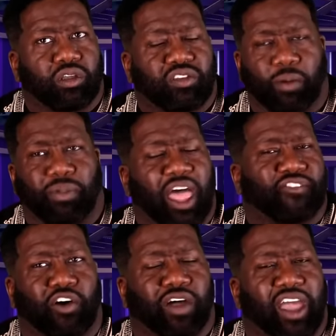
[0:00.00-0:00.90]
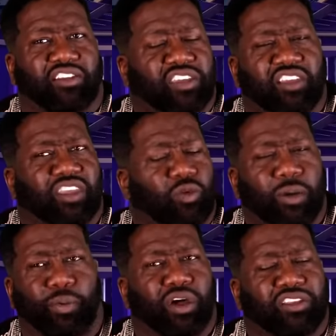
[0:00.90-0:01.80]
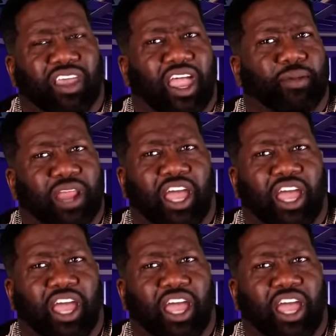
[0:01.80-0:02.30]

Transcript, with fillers: Some black folk had sense at one point in time.